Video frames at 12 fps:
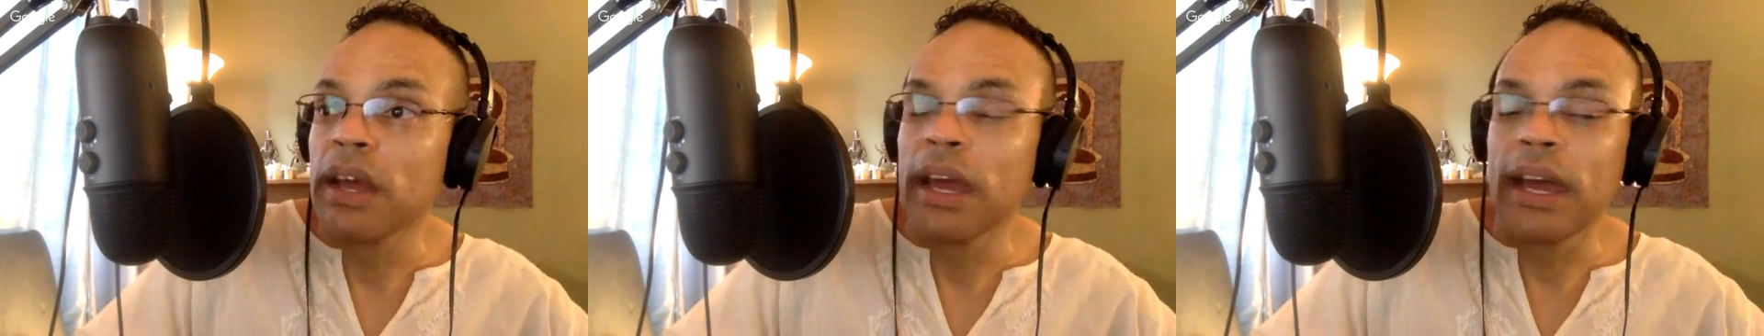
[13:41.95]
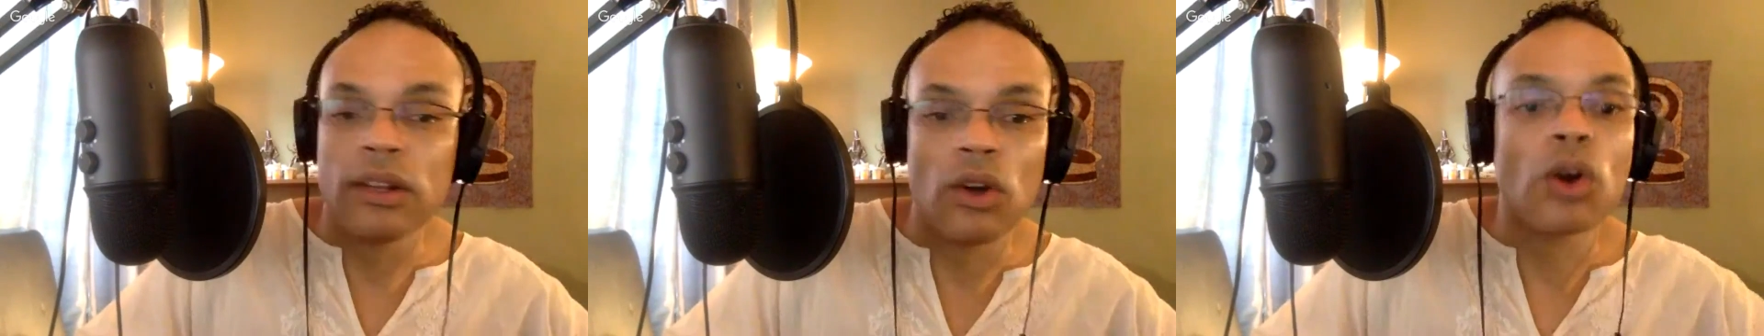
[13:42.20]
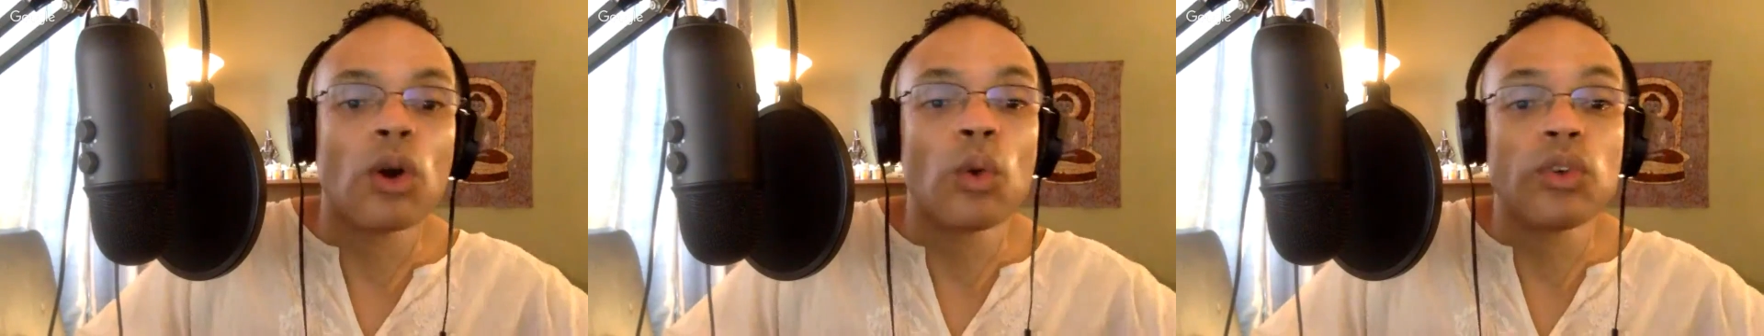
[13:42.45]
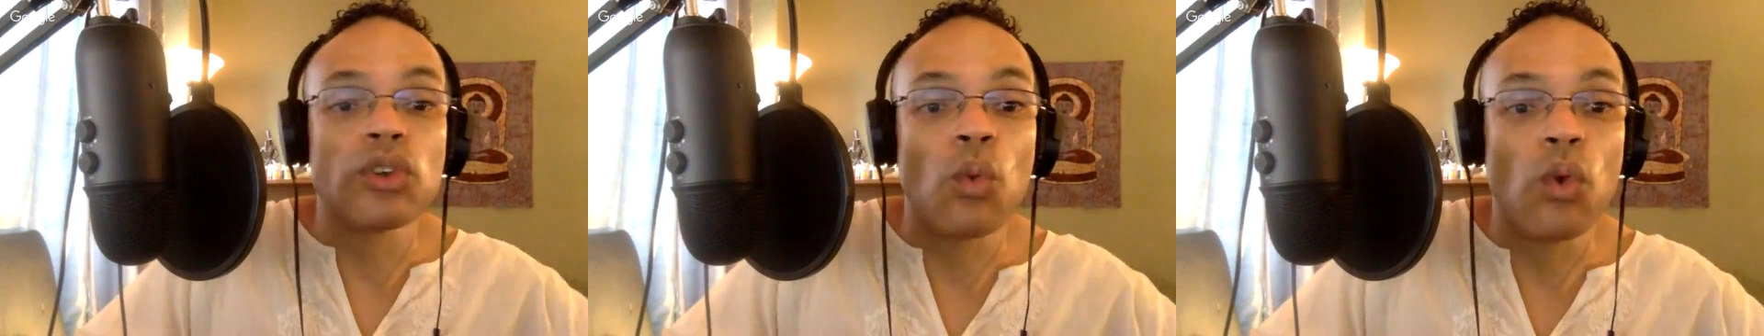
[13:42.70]
and the oracle
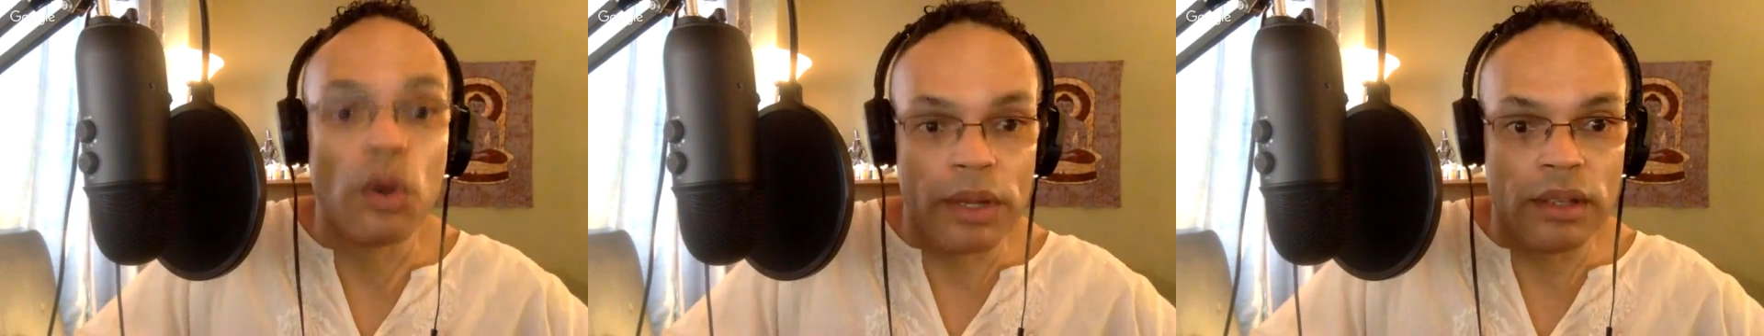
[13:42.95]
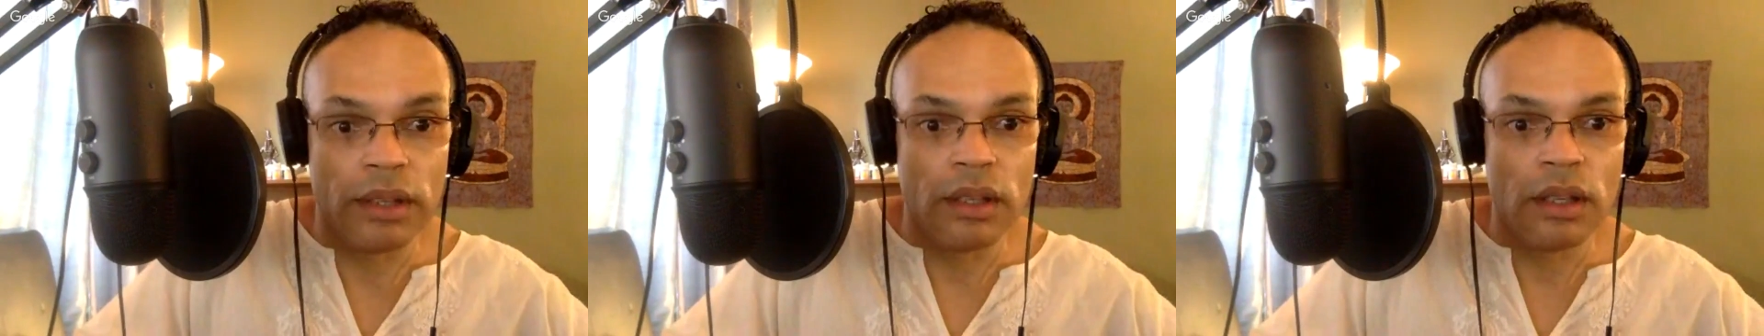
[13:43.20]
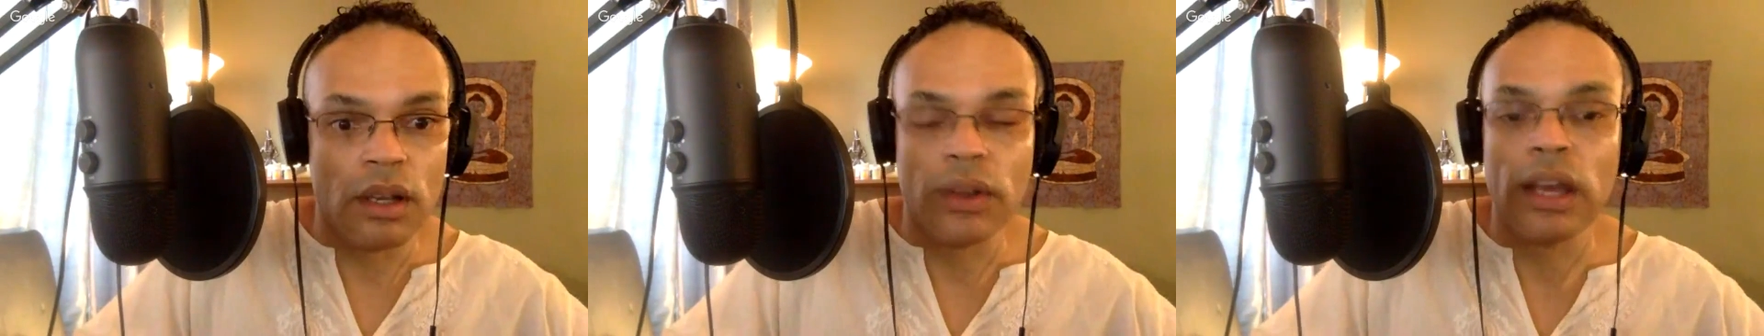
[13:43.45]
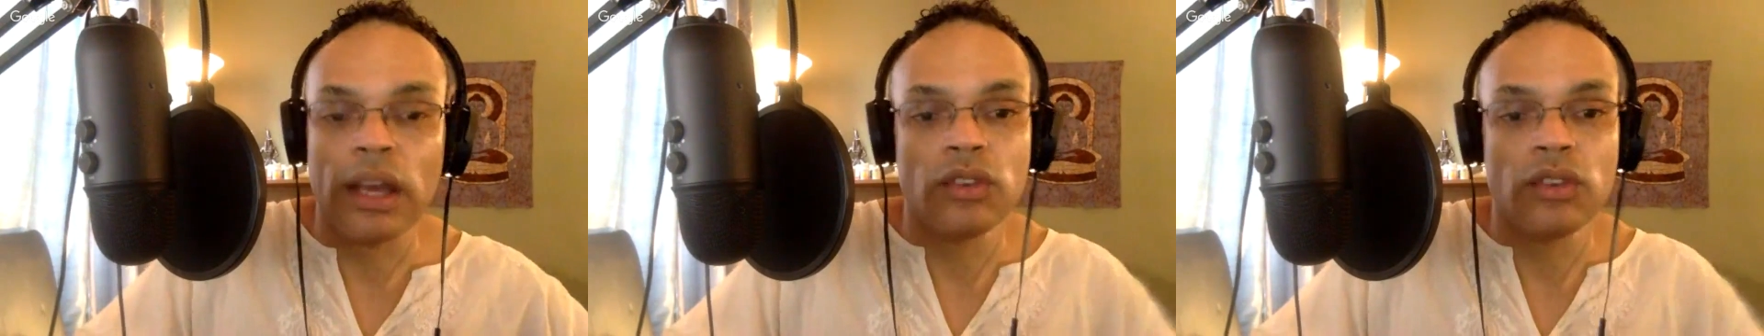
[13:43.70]
was a woman,
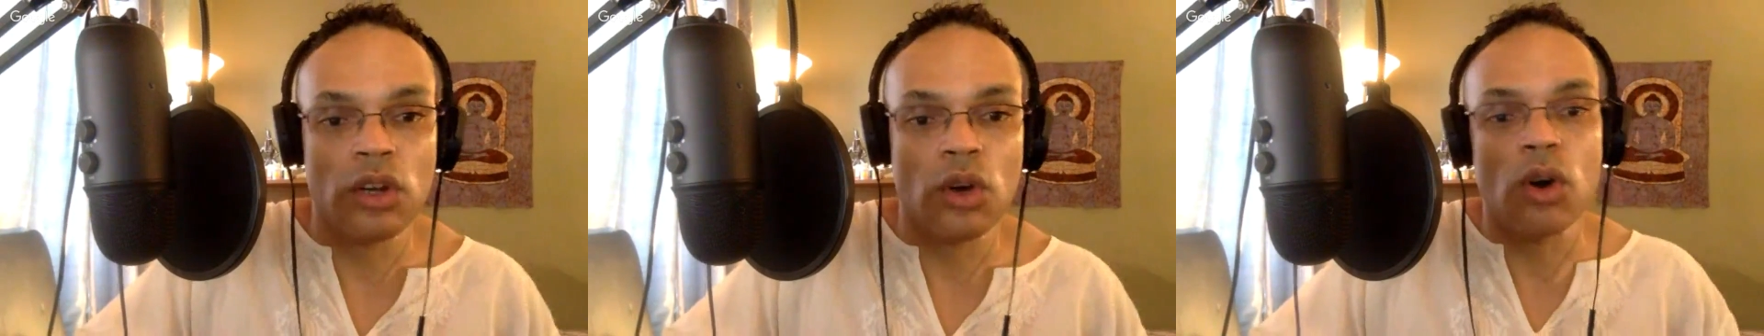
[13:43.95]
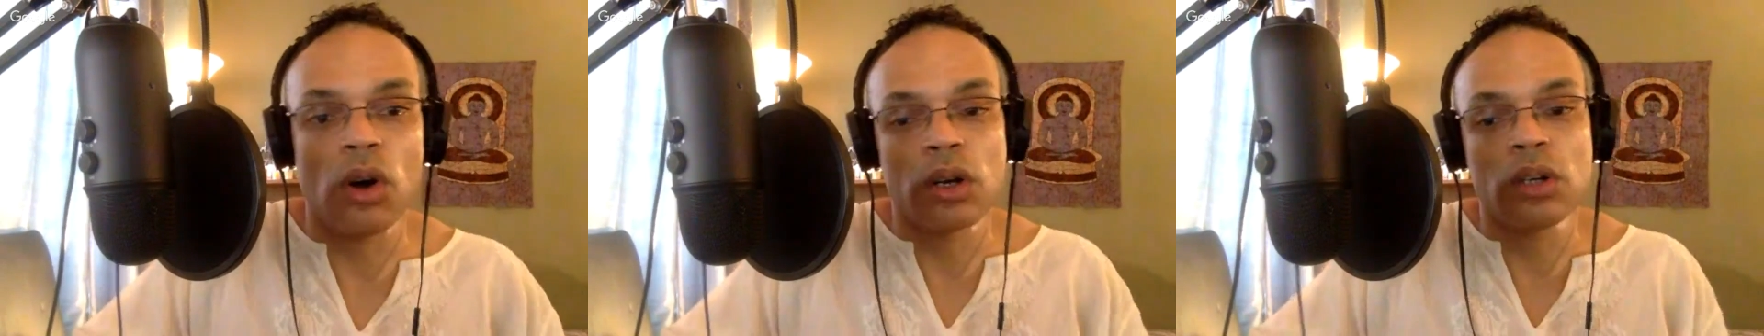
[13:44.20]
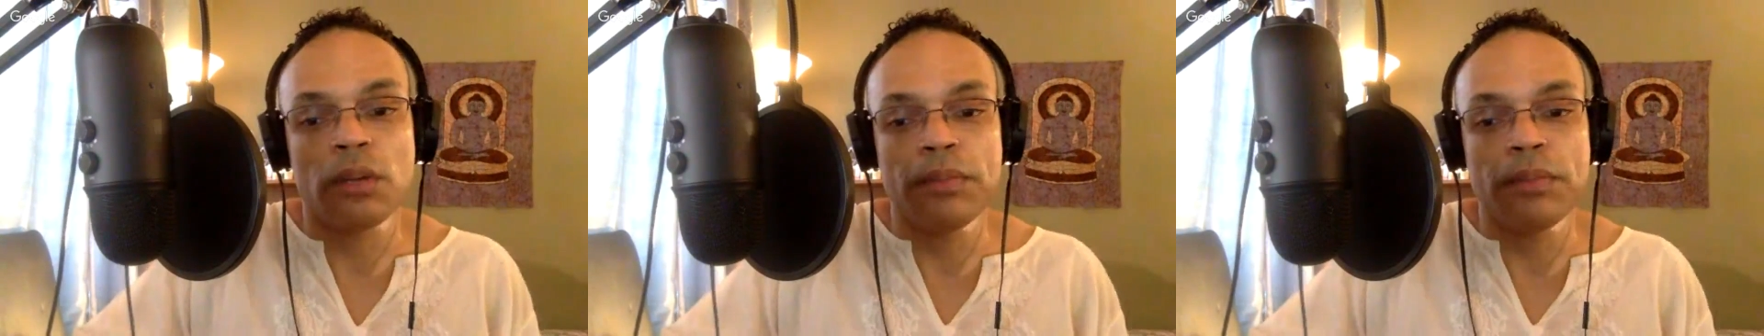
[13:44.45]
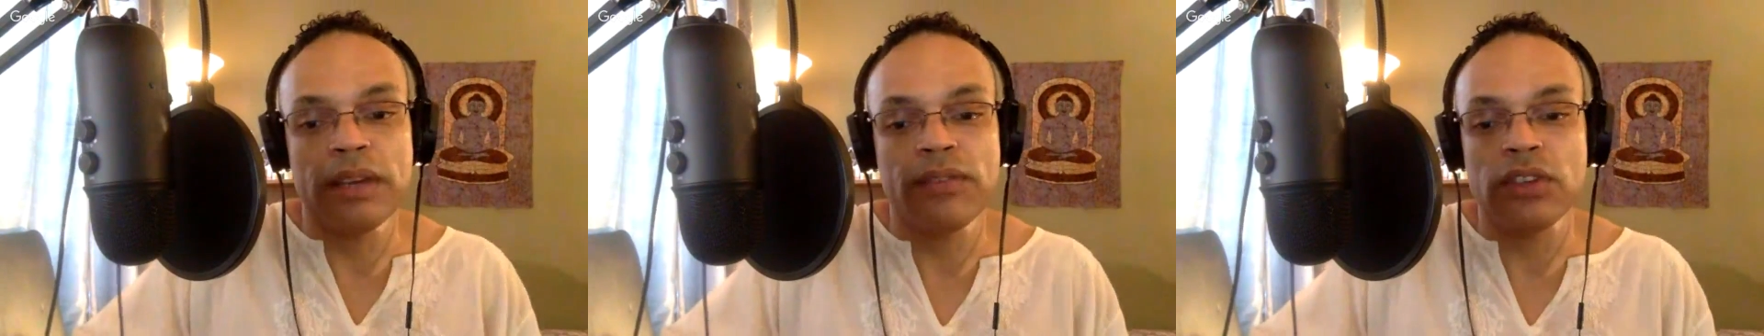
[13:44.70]
okay, because you know oracle could
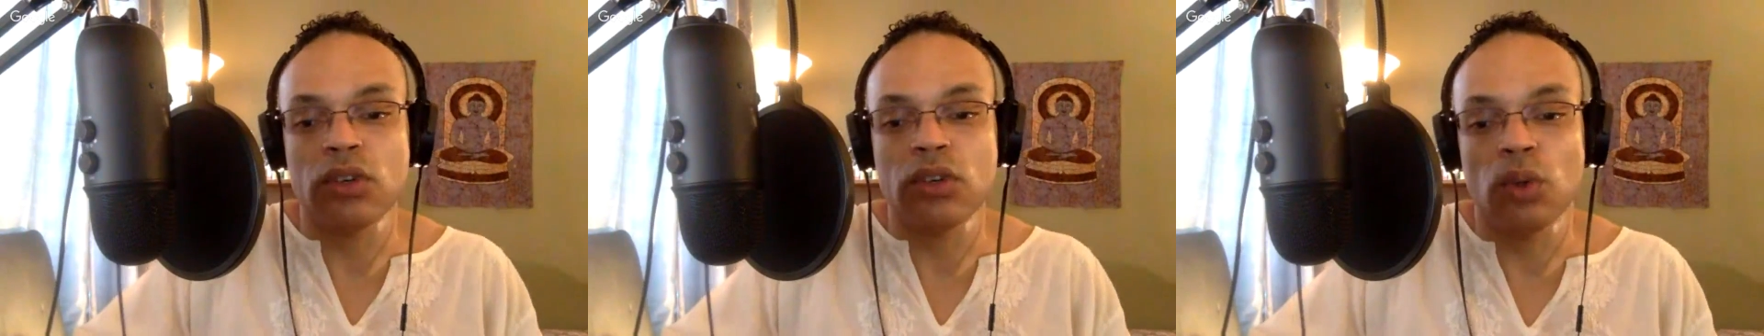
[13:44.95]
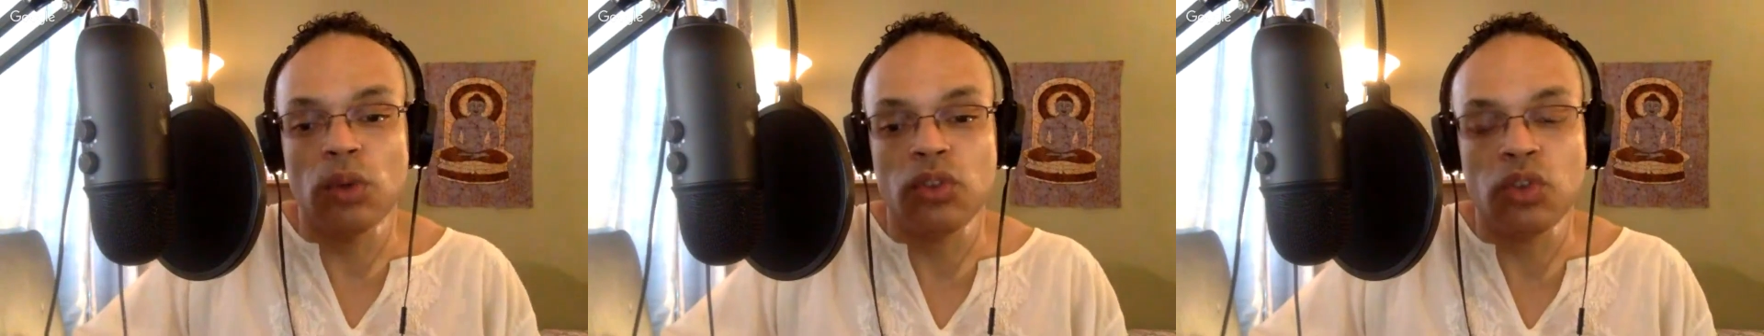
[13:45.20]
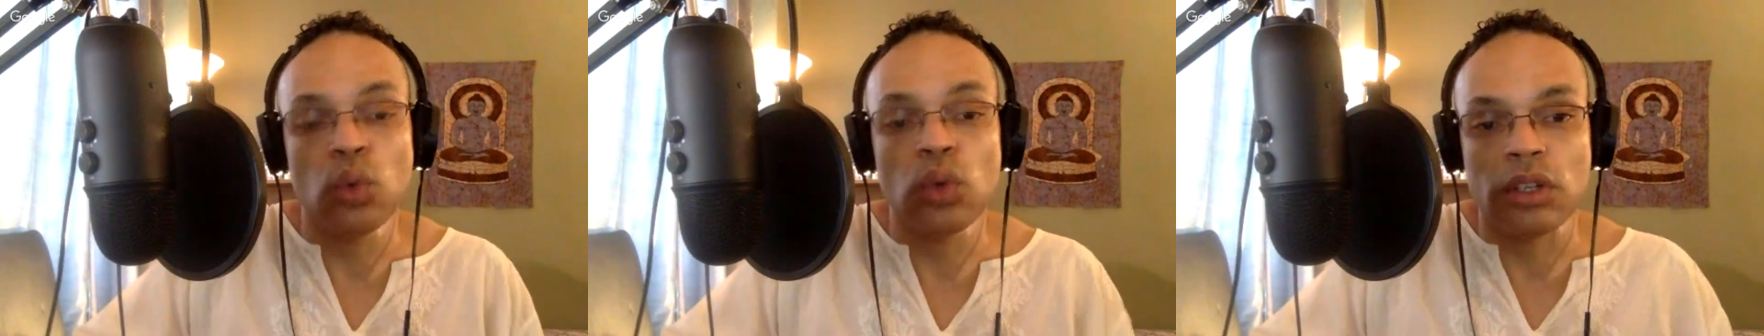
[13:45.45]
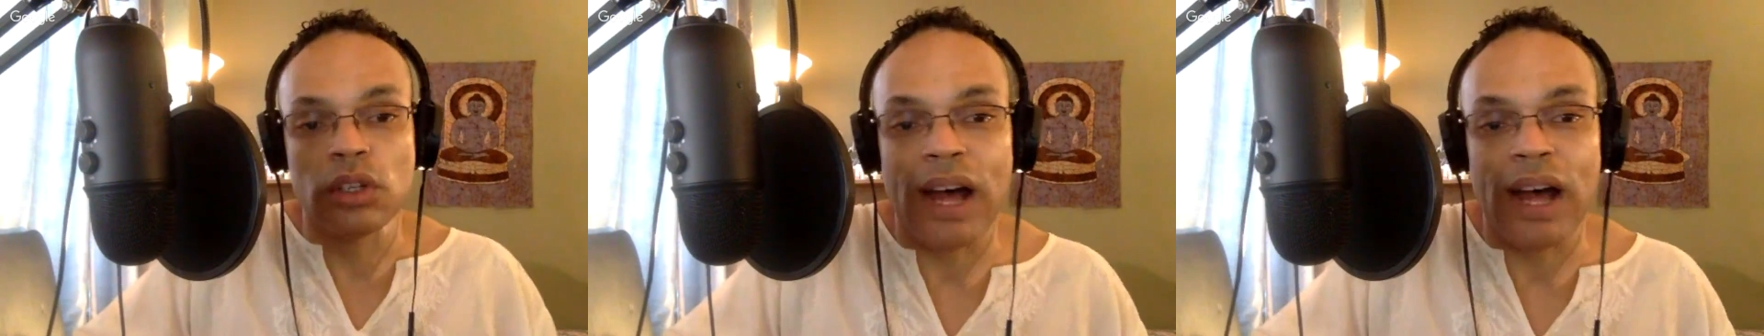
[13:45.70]
be a physical tool or
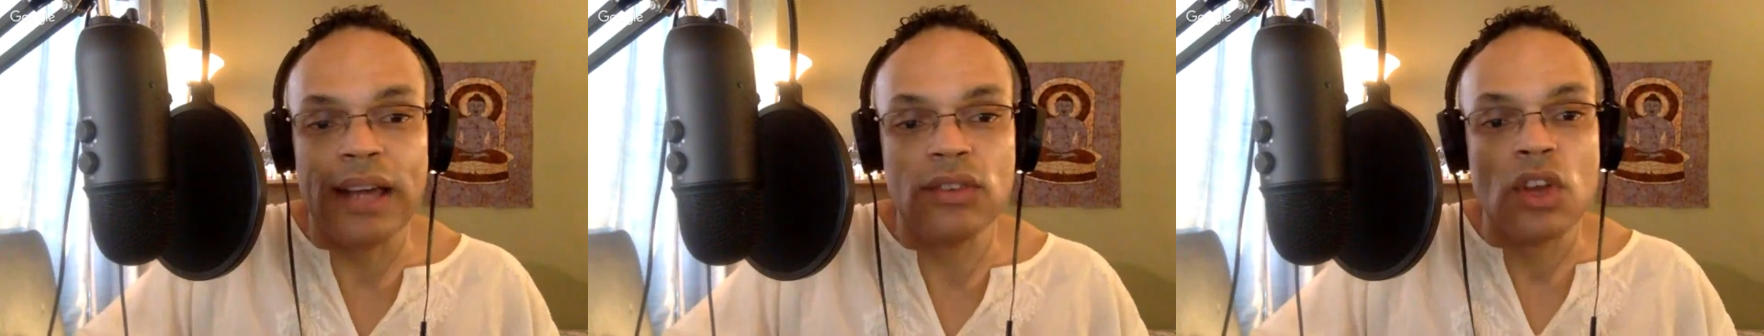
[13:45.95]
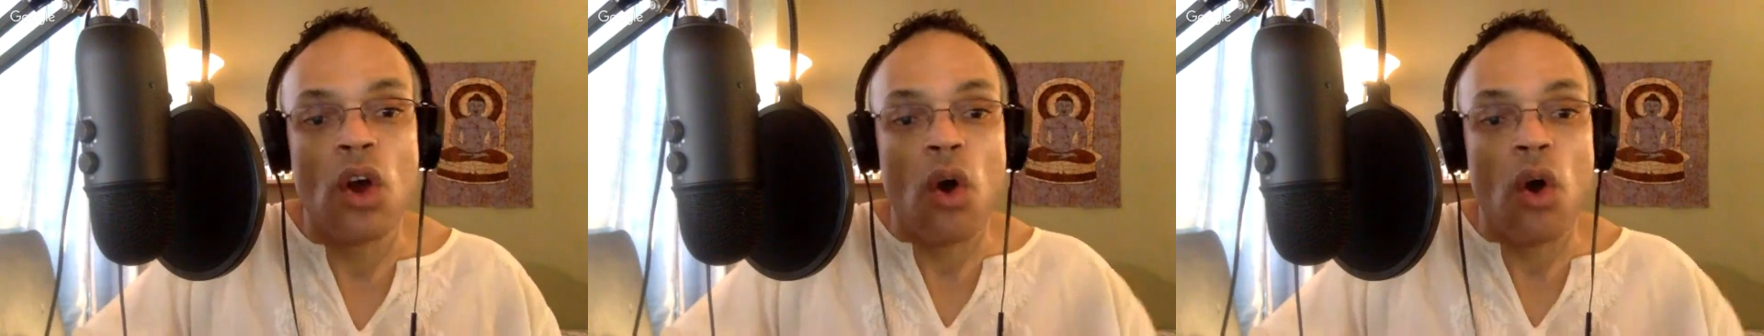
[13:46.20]
device,